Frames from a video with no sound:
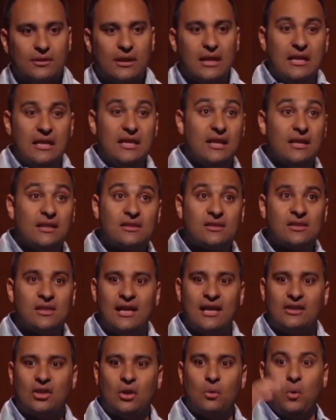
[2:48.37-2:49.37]
Indians
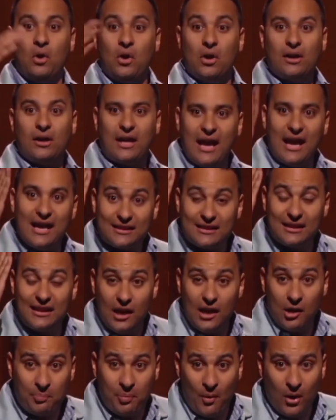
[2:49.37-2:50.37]
like to work at the
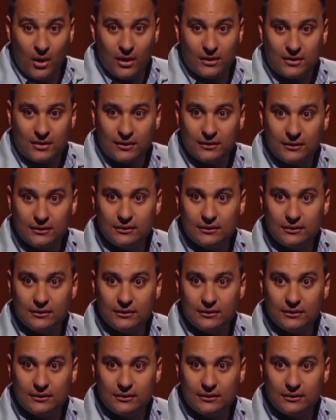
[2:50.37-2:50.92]
airport.